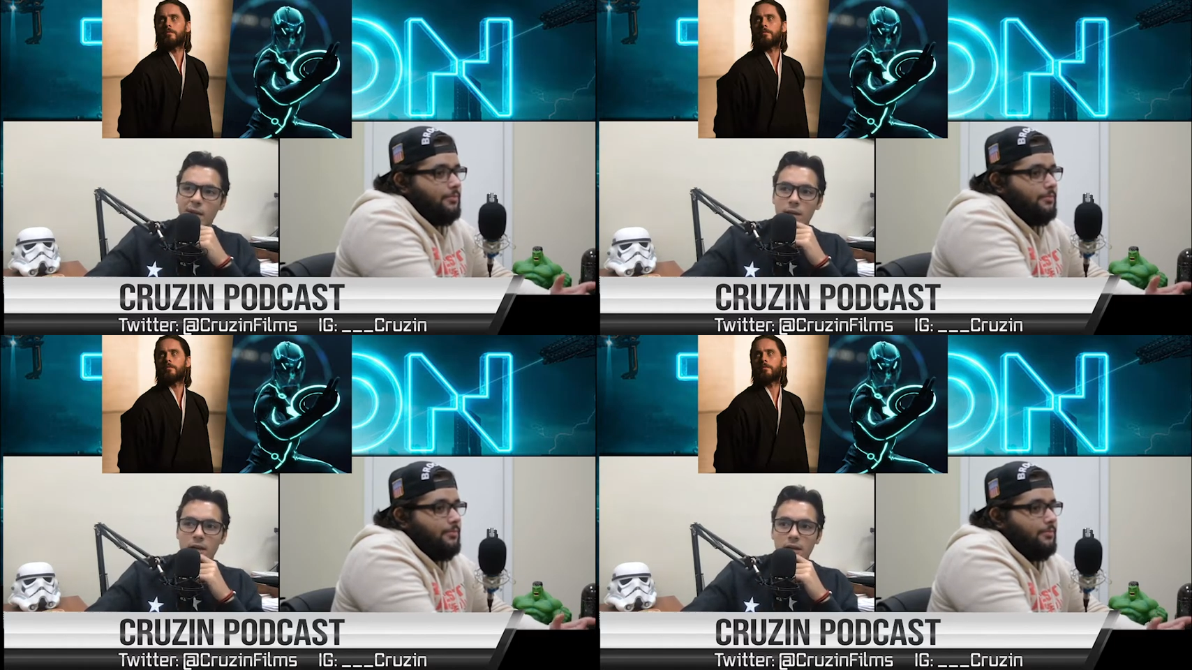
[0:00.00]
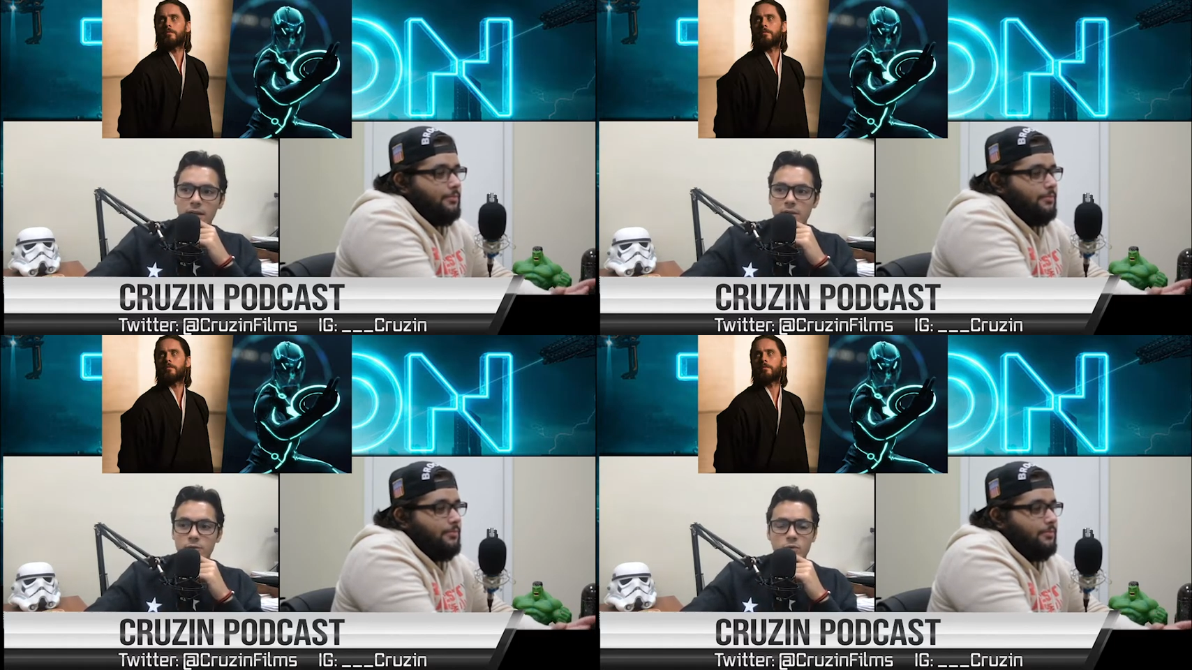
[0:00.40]
Speaker 1: uh,
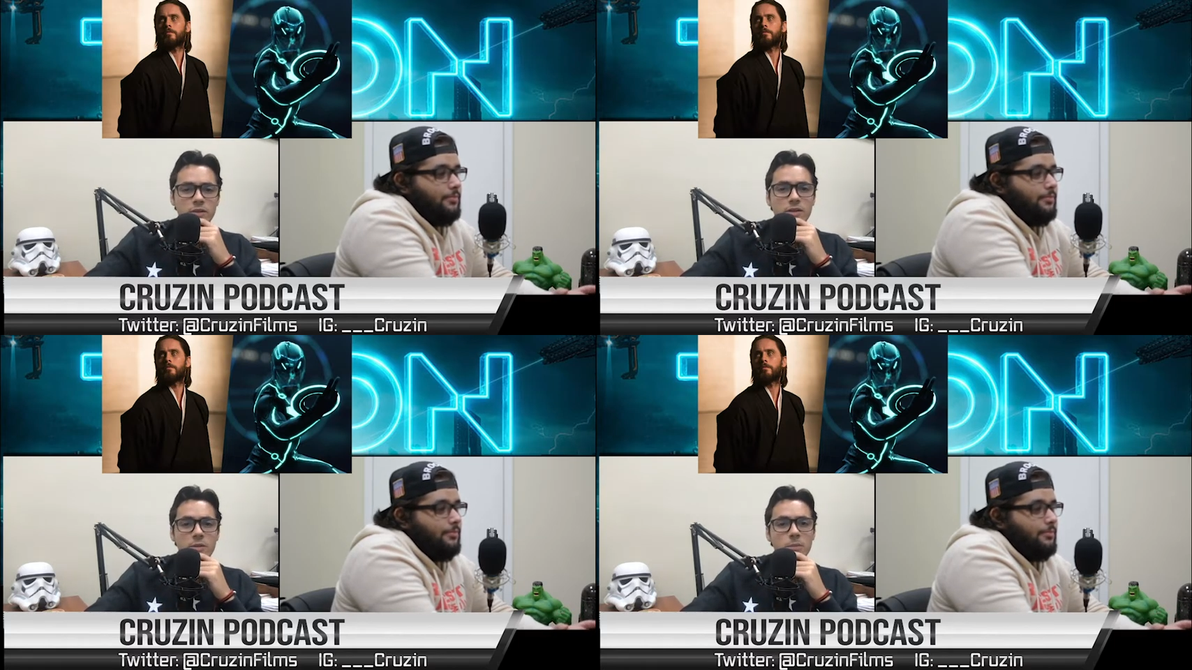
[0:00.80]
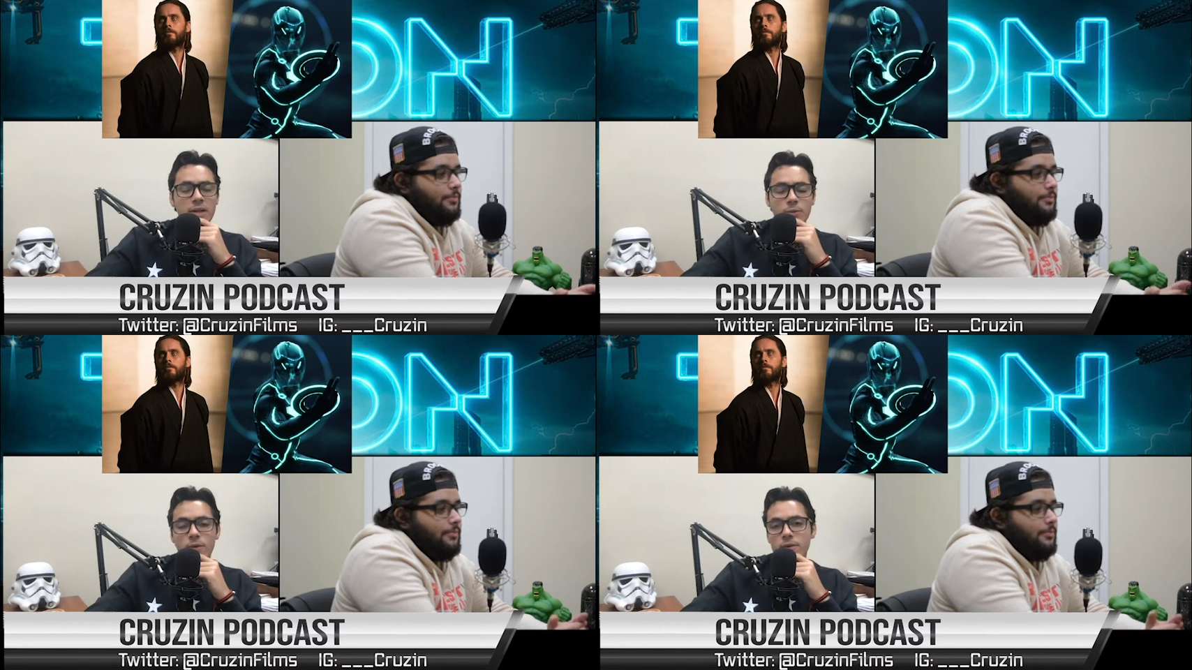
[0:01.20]
he was really good in
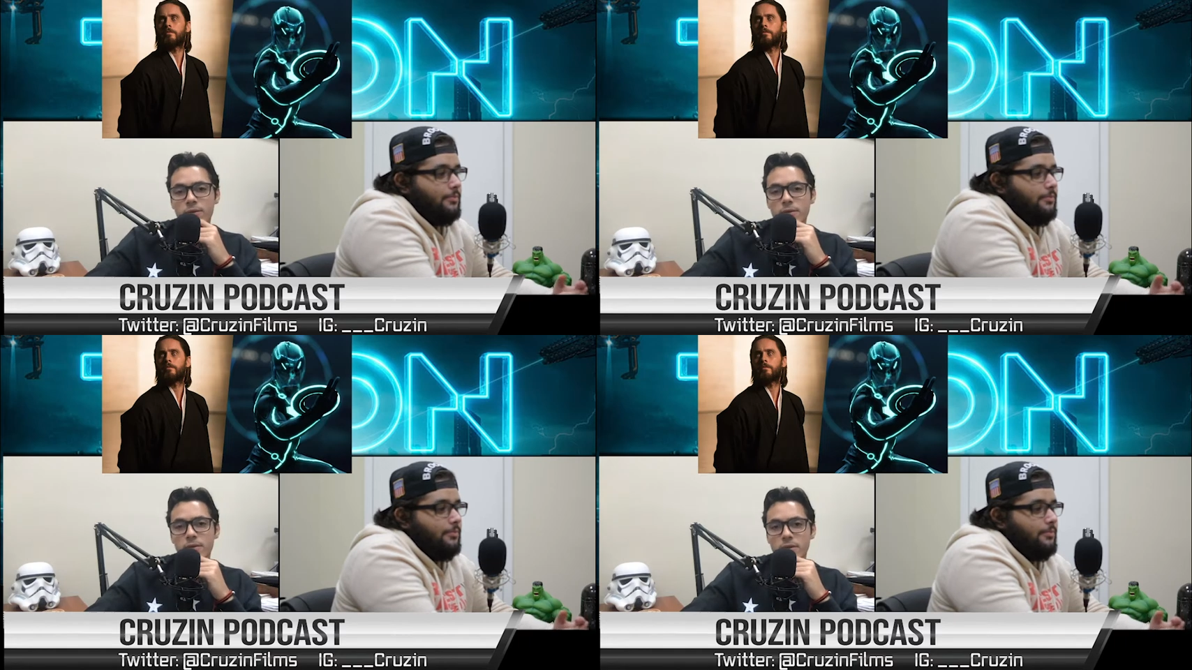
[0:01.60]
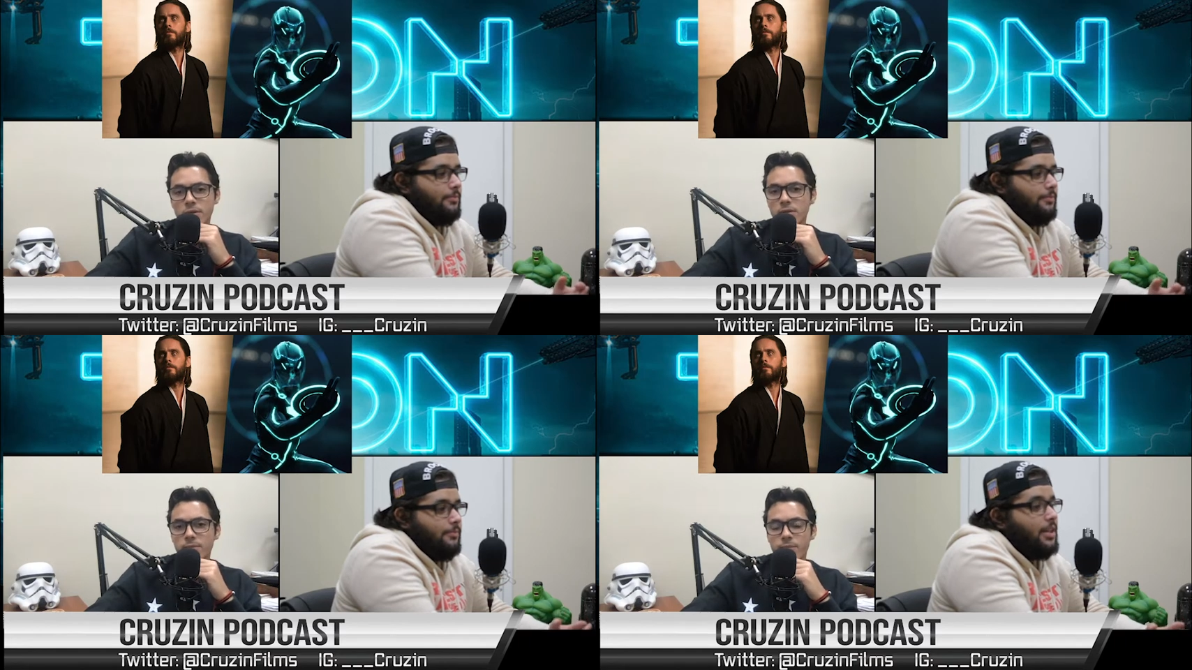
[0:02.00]
Blade Runner. You
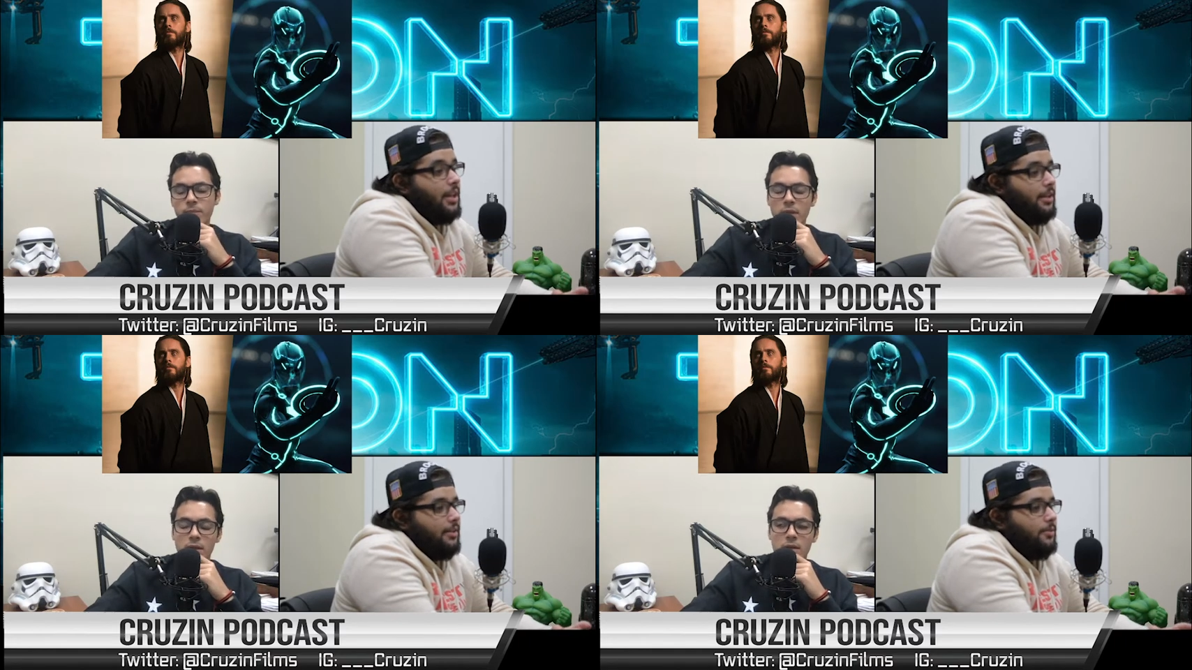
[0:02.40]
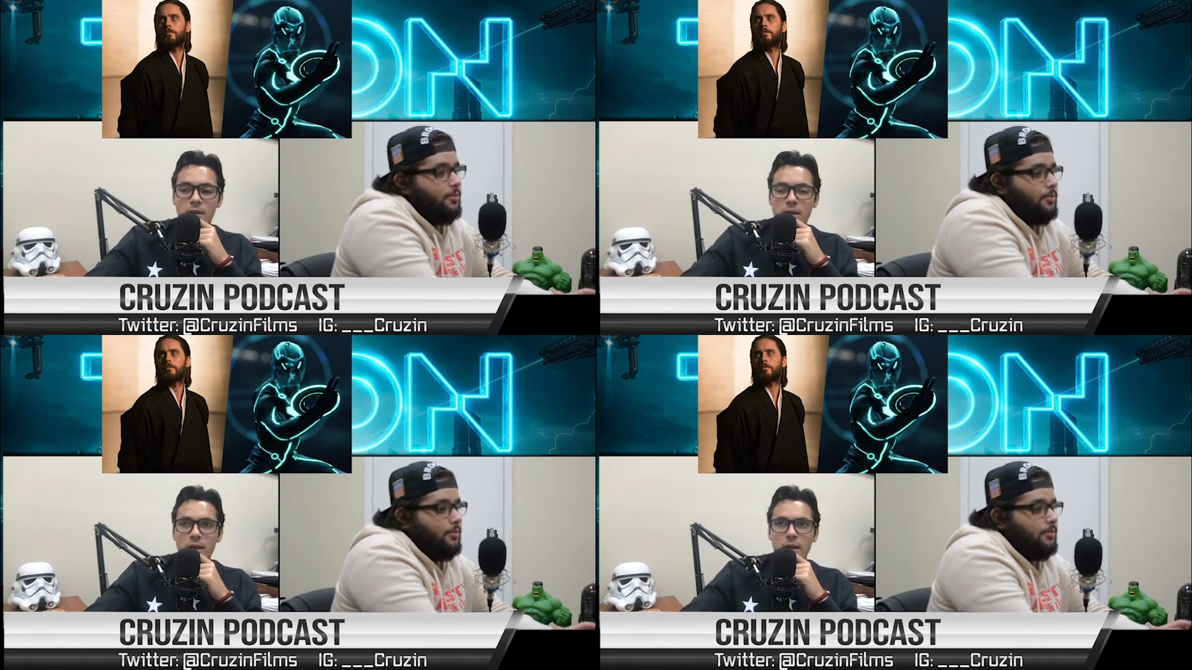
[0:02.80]
know. Yeah, he was cool.